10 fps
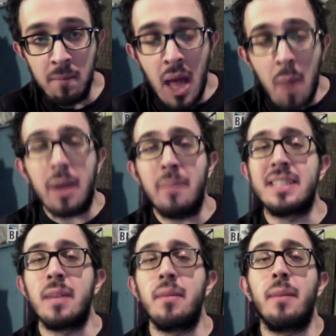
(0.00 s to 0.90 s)
but have
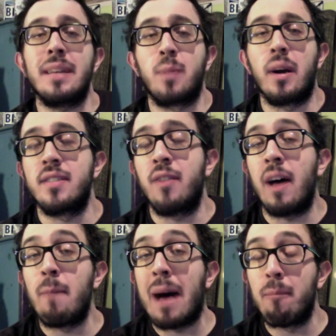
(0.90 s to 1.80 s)
been some of the best parts of
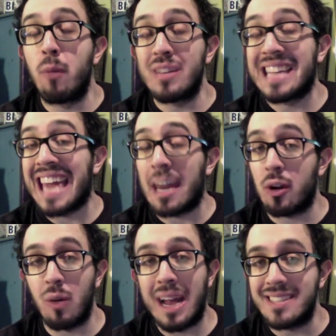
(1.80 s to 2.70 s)
how Bob Mould
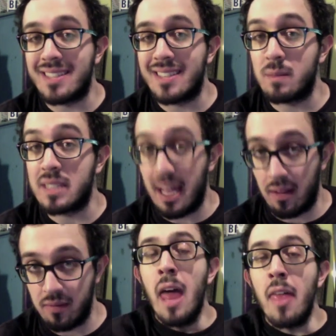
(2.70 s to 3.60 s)
categorizes
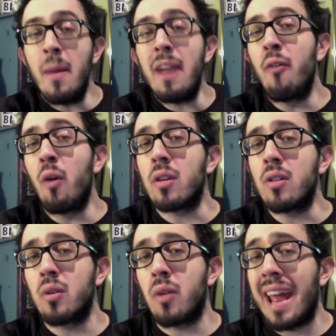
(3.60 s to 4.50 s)
himself. The
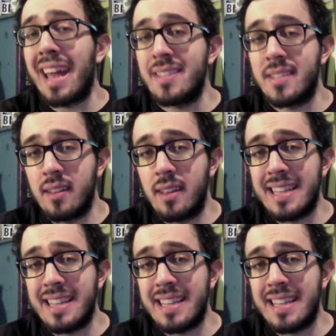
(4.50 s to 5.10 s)
metaphorical gray is still in